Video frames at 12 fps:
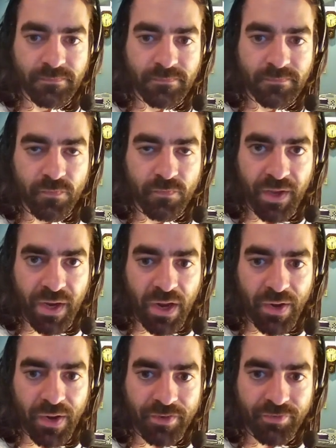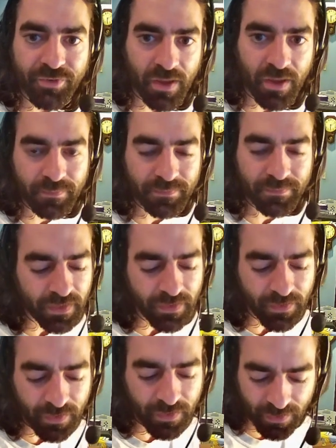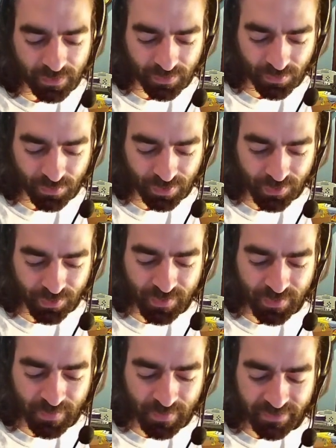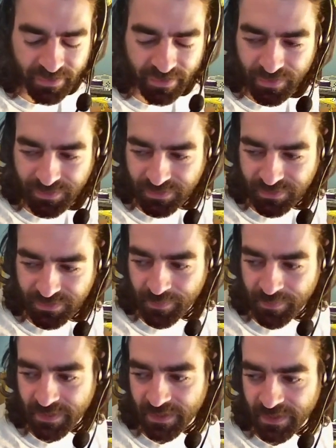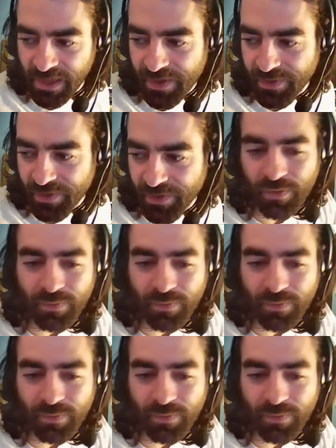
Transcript: figure out how to draw or show them my videos or something. I don't know.